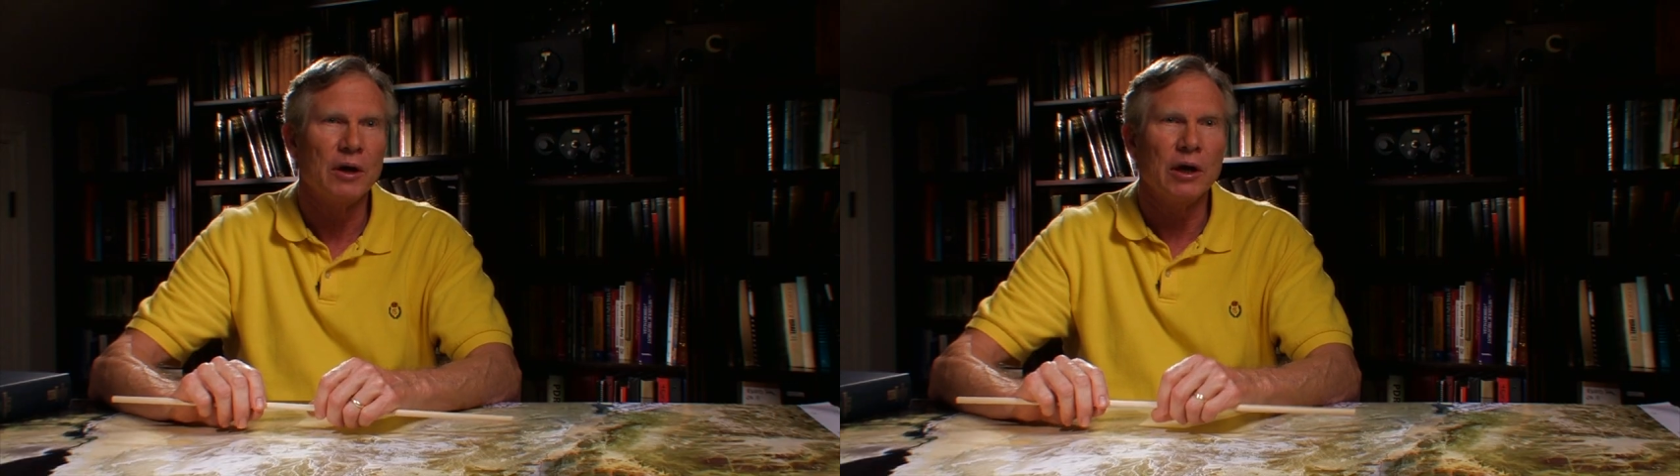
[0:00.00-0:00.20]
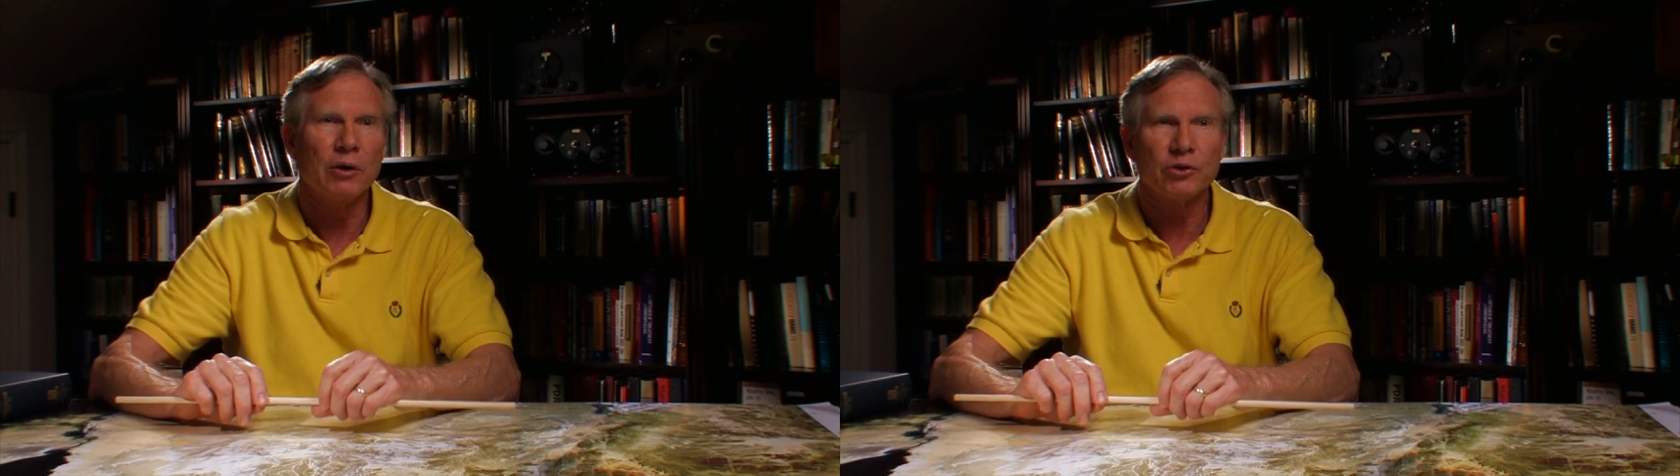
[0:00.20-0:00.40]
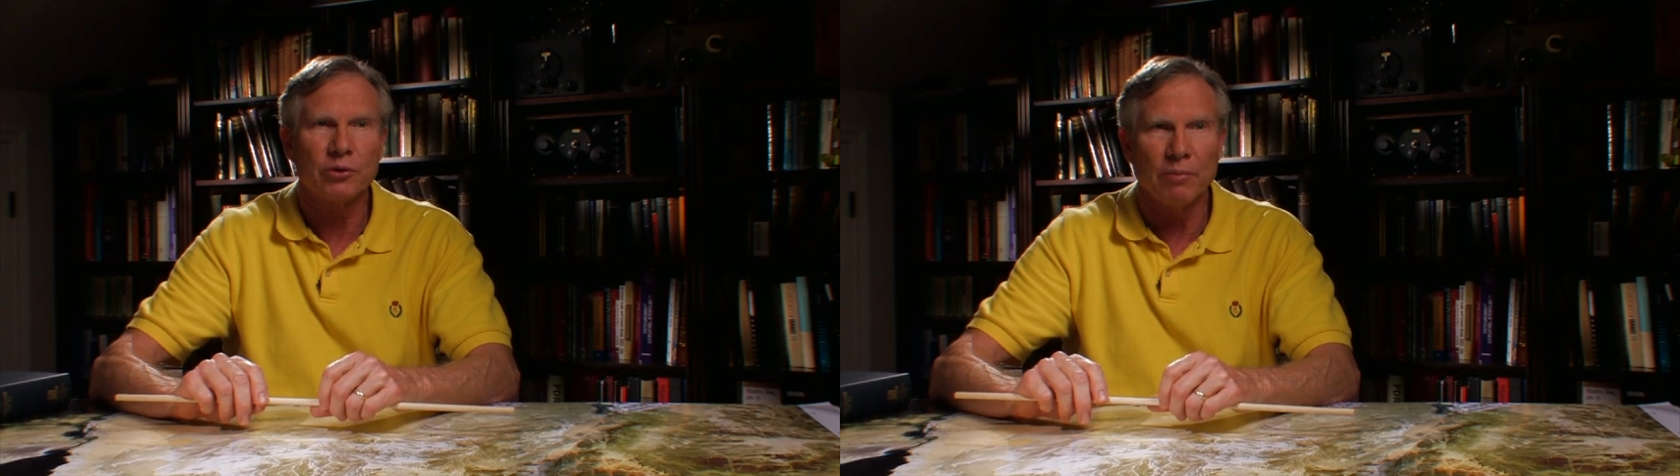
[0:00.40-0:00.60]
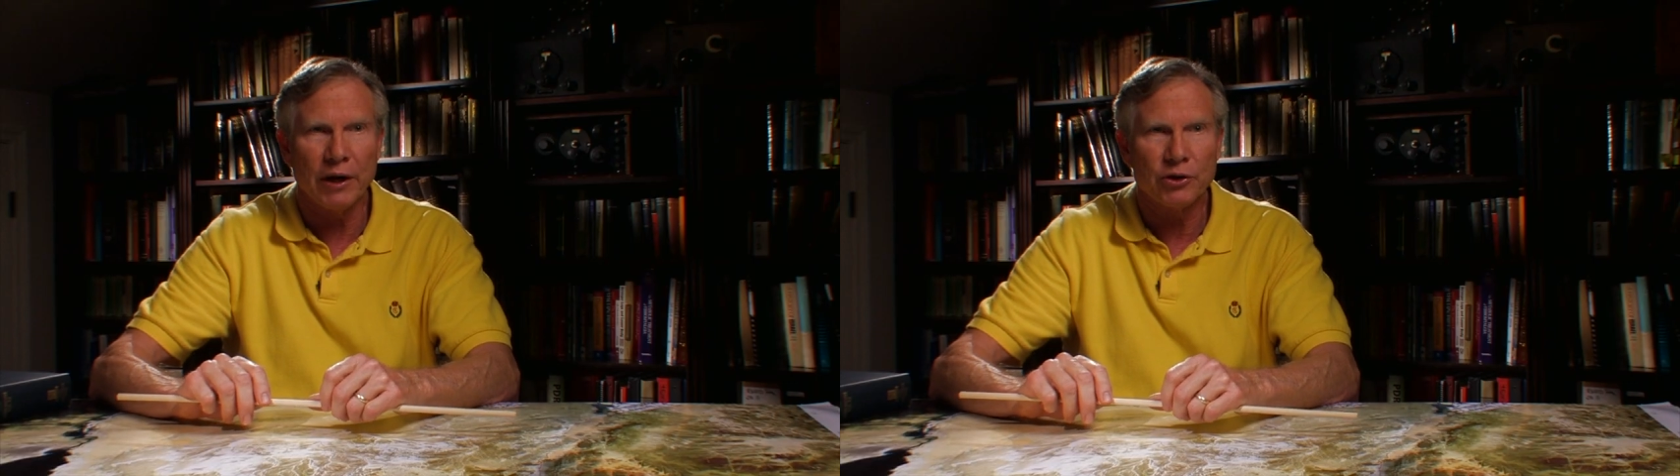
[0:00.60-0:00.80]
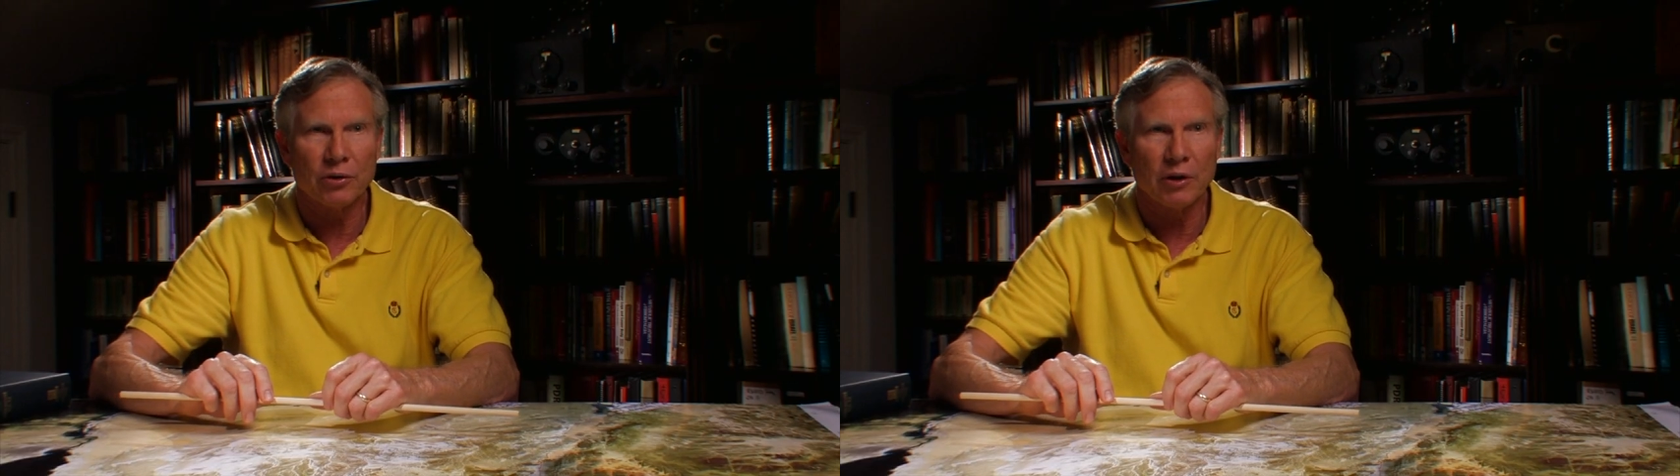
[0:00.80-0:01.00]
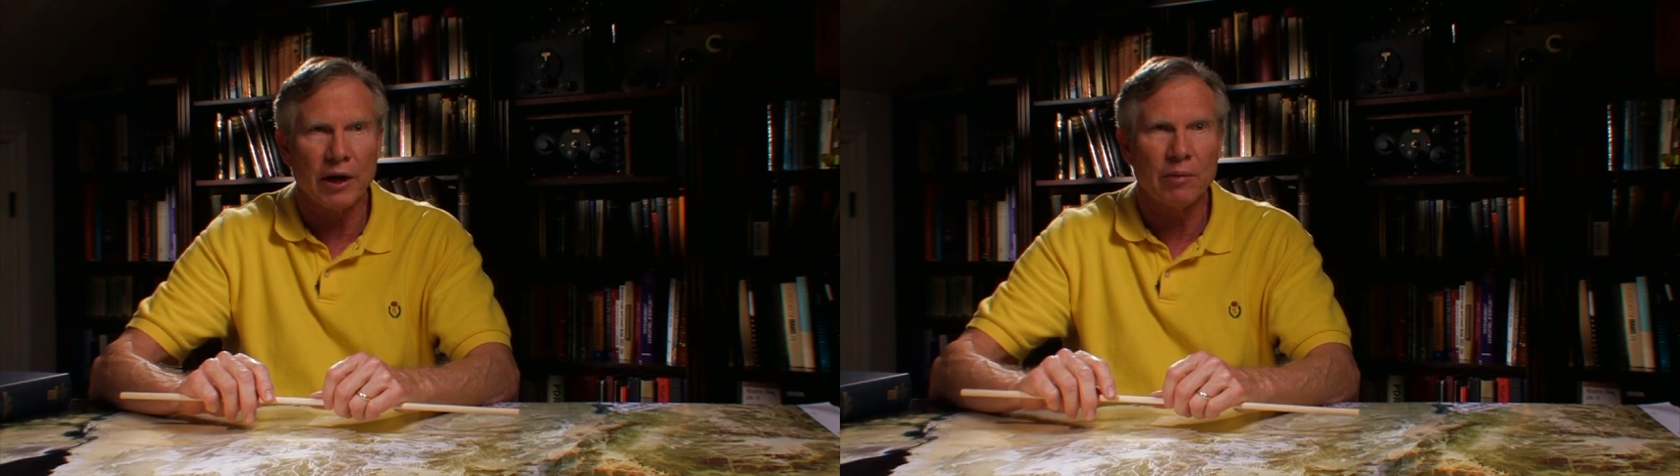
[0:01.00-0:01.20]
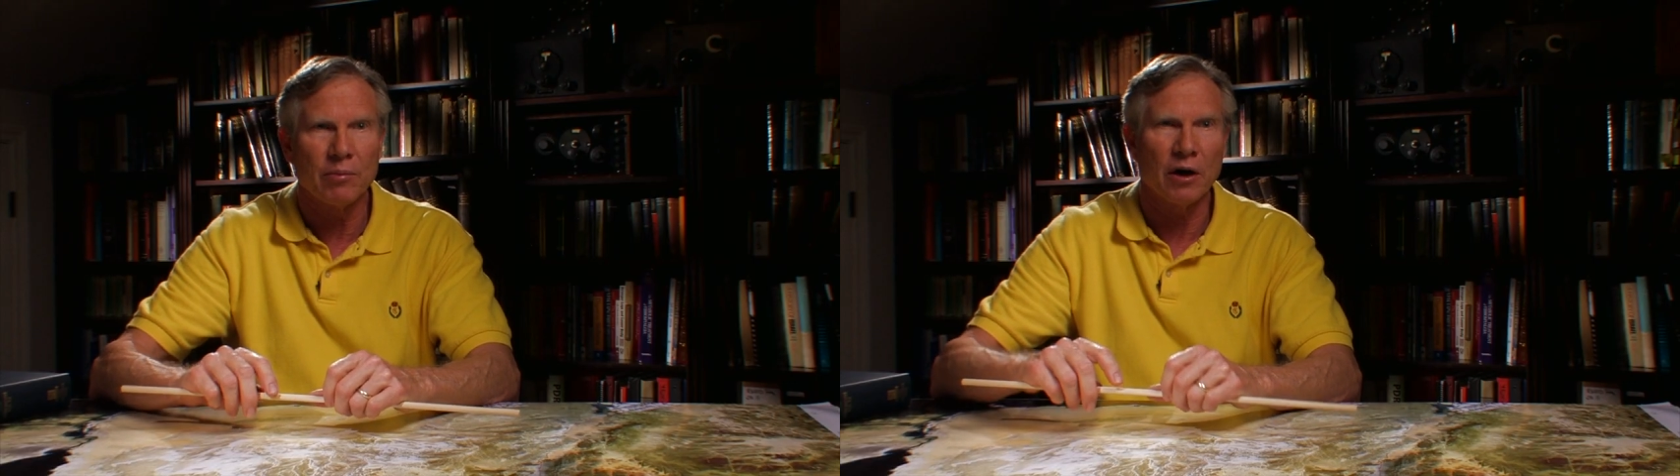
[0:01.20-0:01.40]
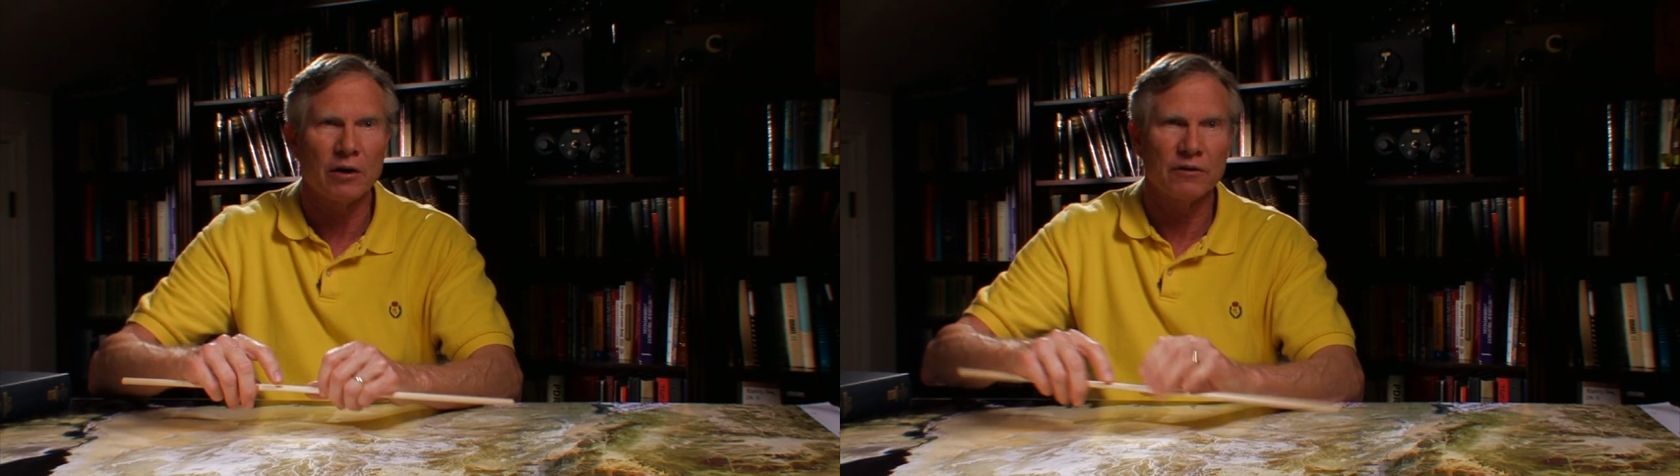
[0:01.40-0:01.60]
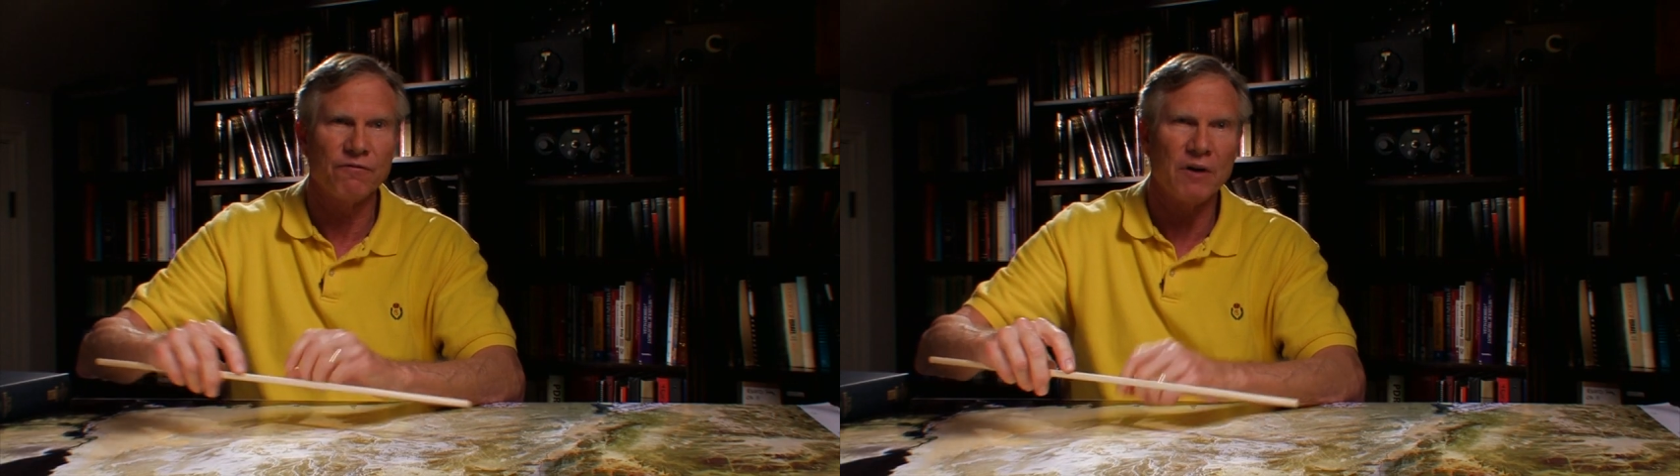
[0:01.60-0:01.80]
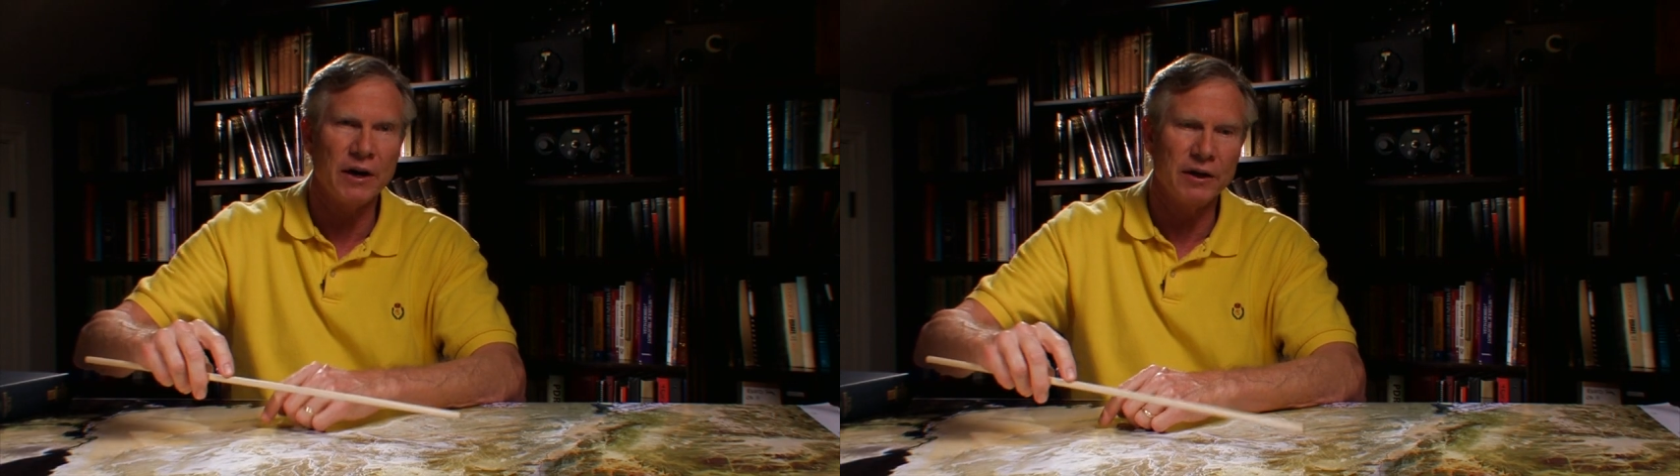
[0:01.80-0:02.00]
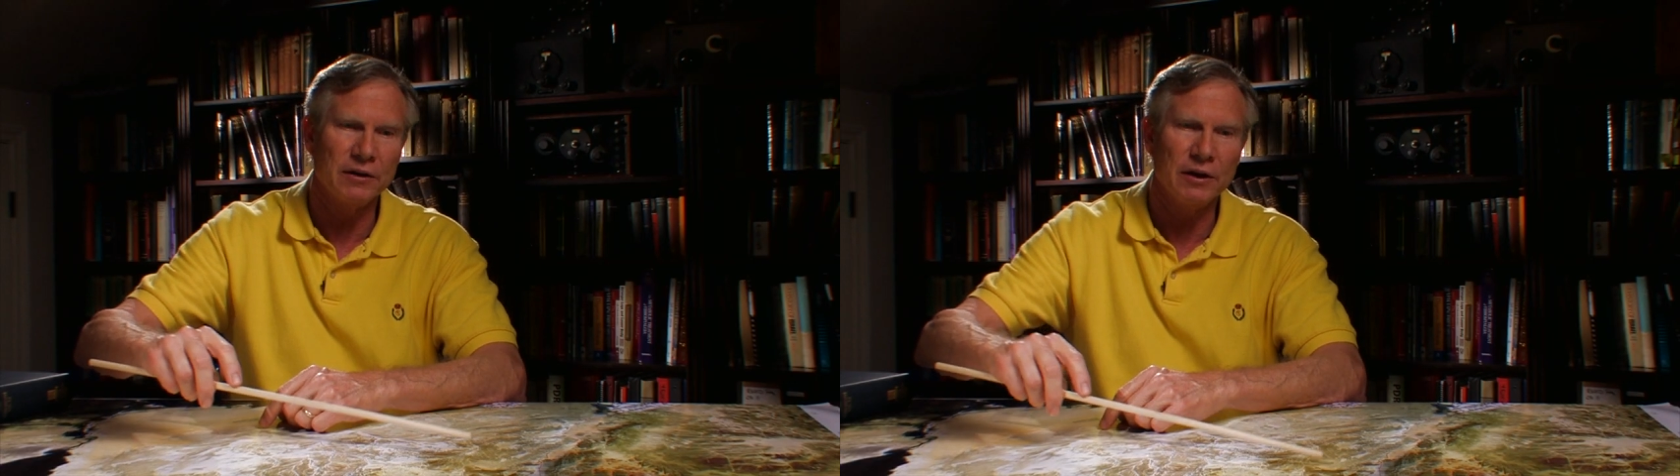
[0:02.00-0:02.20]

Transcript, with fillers: It was a major landmark defining